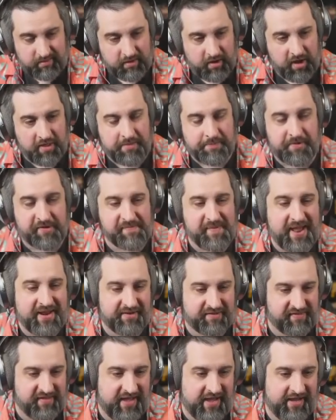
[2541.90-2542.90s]
On the
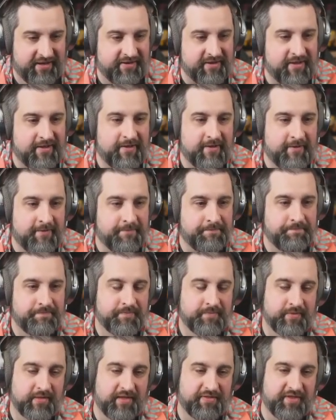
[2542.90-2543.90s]
Prismatic side,
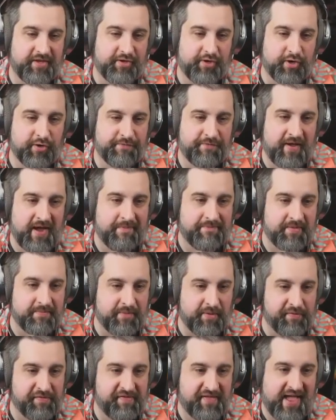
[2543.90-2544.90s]
the nerf I'm the
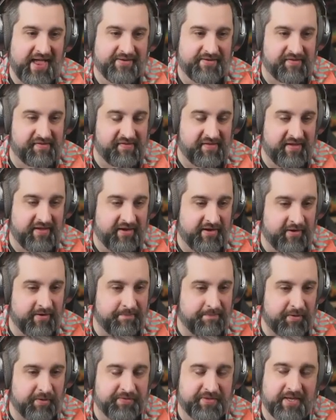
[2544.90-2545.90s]
most sad to see here,
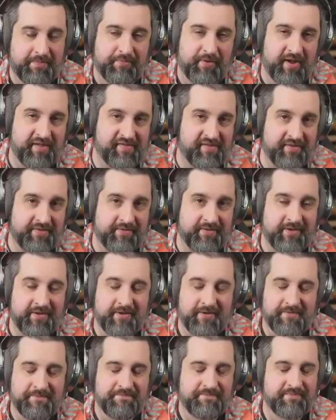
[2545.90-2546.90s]
birthday present.
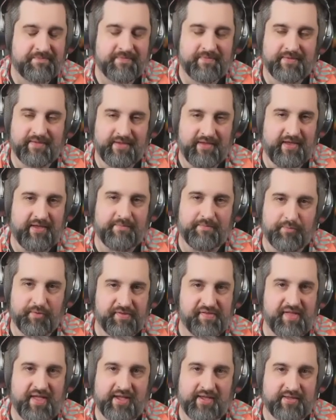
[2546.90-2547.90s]
It
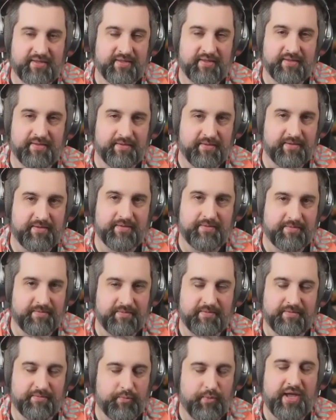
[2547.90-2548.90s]
was like
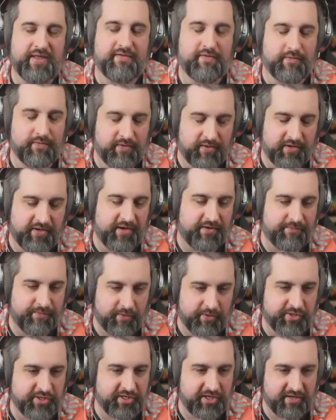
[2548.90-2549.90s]
way too good,
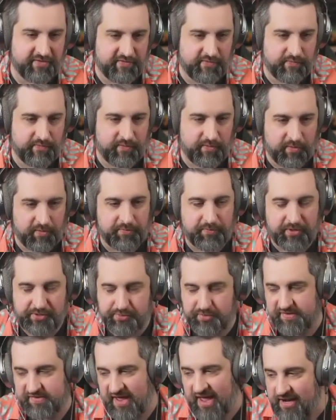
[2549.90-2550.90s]
unfortunately, at 2 gold, which
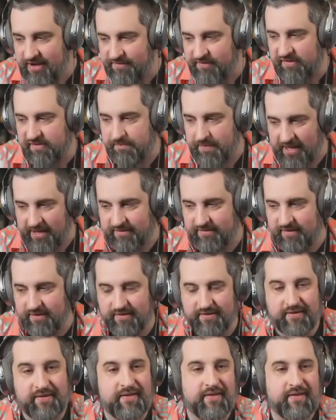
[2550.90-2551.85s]
was kind of expected,